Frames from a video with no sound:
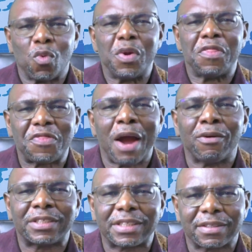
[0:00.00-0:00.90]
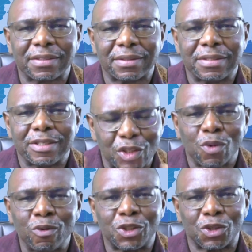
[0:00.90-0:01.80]
without
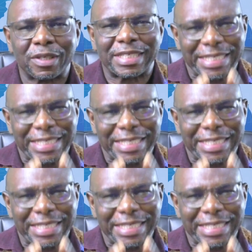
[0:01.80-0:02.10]
solutions,